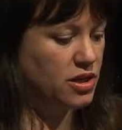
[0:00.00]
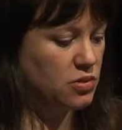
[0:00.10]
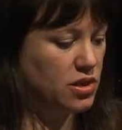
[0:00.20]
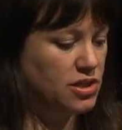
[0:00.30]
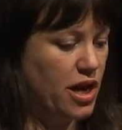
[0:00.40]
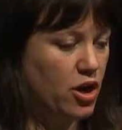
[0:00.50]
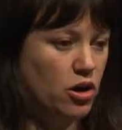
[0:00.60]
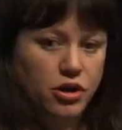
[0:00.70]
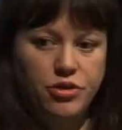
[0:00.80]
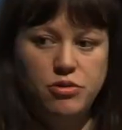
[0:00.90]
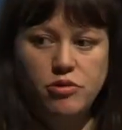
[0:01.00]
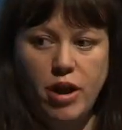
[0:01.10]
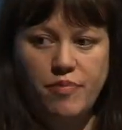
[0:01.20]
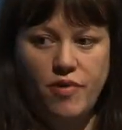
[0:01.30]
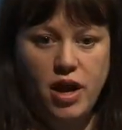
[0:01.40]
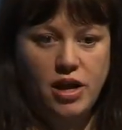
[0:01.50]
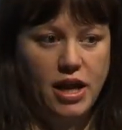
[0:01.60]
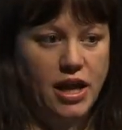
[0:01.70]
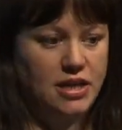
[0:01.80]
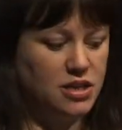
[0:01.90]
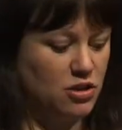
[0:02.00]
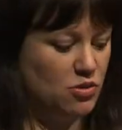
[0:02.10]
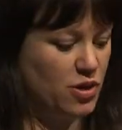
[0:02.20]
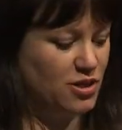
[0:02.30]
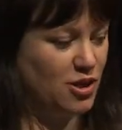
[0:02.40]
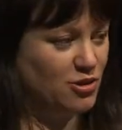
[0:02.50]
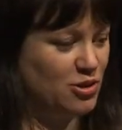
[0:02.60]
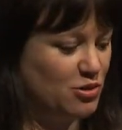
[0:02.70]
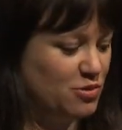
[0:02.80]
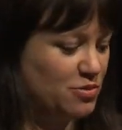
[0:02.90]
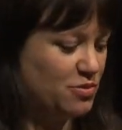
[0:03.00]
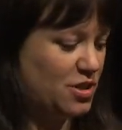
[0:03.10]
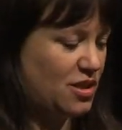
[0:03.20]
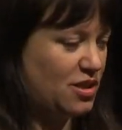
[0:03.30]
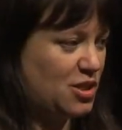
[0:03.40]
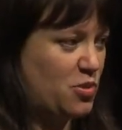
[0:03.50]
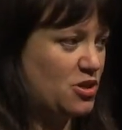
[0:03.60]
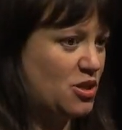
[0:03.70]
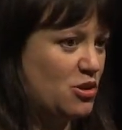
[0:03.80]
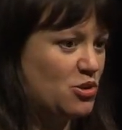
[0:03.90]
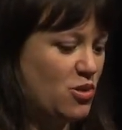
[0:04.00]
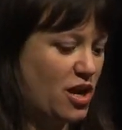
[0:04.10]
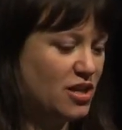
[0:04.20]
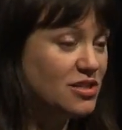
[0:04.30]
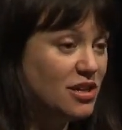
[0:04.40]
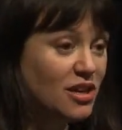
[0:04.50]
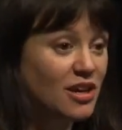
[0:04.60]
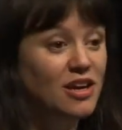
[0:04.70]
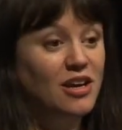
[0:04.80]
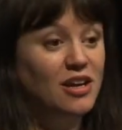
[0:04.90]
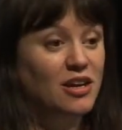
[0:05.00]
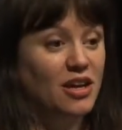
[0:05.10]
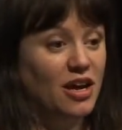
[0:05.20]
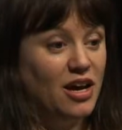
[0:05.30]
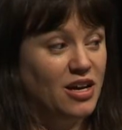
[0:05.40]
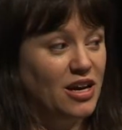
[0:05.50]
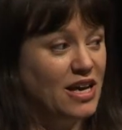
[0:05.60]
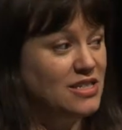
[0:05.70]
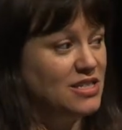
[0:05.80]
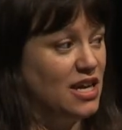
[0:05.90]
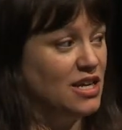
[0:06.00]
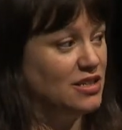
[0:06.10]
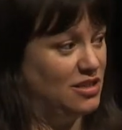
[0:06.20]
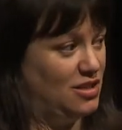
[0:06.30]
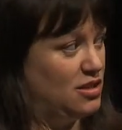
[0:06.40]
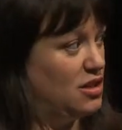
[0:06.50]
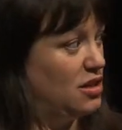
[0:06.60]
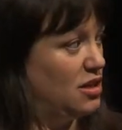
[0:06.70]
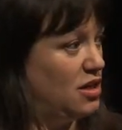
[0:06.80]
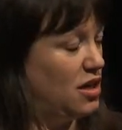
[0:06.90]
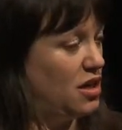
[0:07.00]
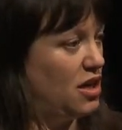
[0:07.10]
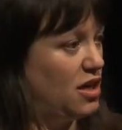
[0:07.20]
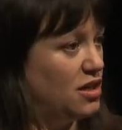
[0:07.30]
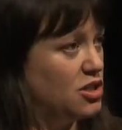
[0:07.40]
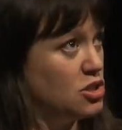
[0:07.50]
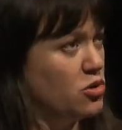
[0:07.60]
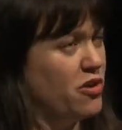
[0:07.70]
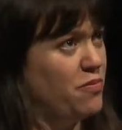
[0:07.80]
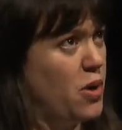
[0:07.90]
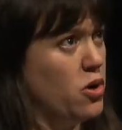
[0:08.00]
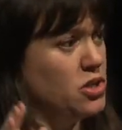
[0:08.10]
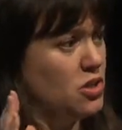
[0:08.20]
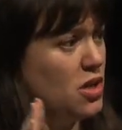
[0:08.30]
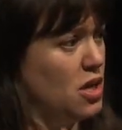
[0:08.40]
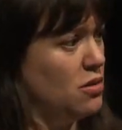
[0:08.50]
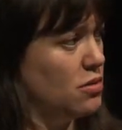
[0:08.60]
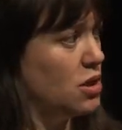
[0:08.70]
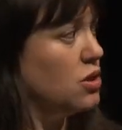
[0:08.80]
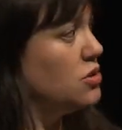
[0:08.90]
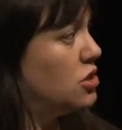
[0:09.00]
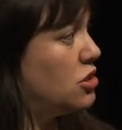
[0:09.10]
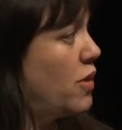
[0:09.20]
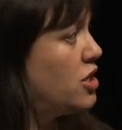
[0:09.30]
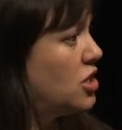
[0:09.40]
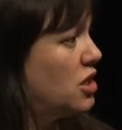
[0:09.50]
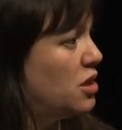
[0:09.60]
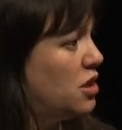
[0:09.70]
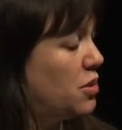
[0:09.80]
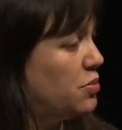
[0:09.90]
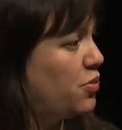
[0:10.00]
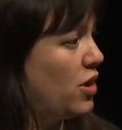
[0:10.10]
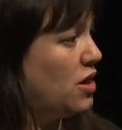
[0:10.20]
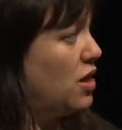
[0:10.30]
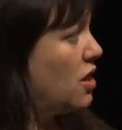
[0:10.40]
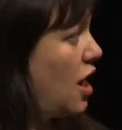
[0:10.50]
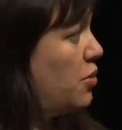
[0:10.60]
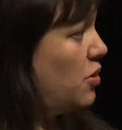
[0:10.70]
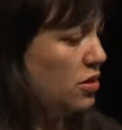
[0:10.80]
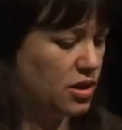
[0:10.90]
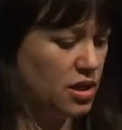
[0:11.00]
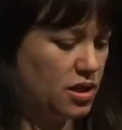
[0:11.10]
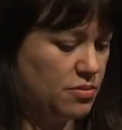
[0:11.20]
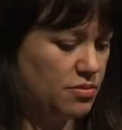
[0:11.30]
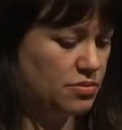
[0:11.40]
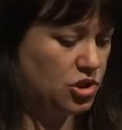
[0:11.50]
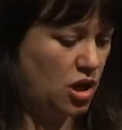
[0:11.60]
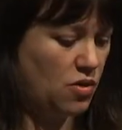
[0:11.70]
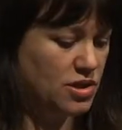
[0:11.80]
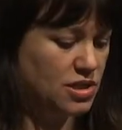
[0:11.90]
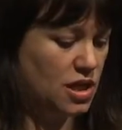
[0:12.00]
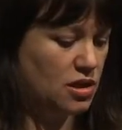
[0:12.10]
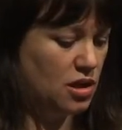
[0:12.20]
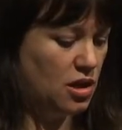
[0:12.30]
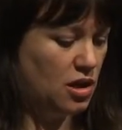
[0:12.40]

just want to say I heard through the grapevine, and I can't tell you who I talked to, but this person knows who that is, and said, this is sort of post the Canoe situation and pre the cable show, and said,